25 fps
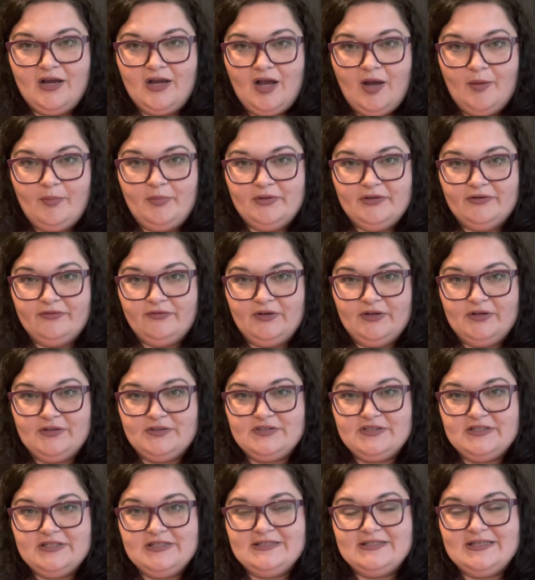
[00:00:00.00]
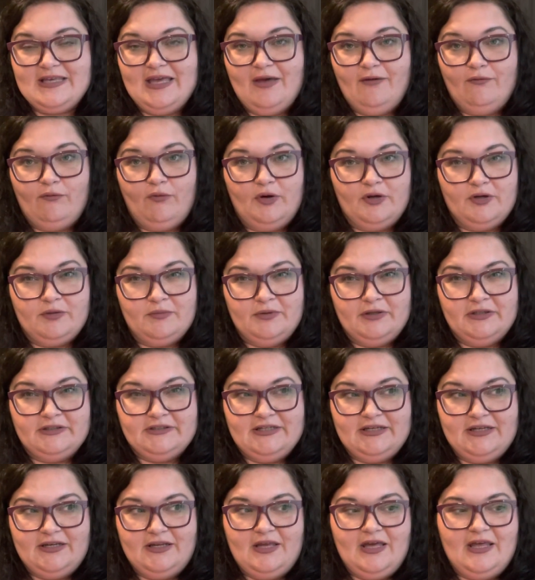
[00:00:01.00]
couple of fragrances that have watermelon
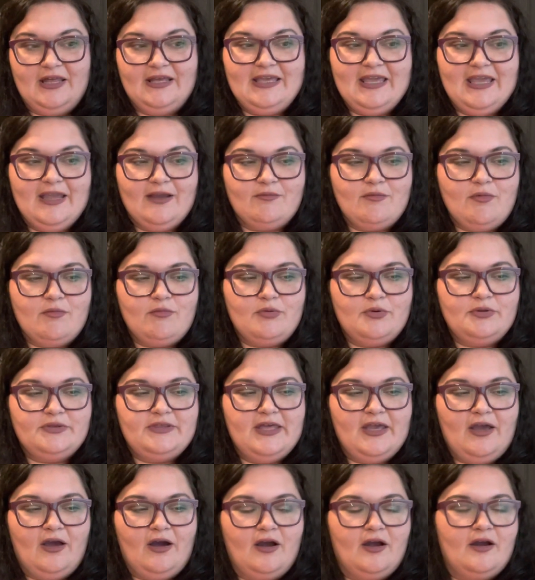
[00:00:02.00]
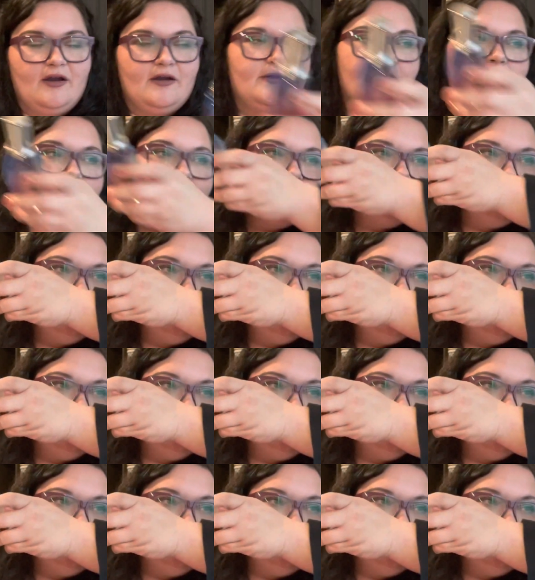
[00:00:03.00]
in it. I can't remember what they are.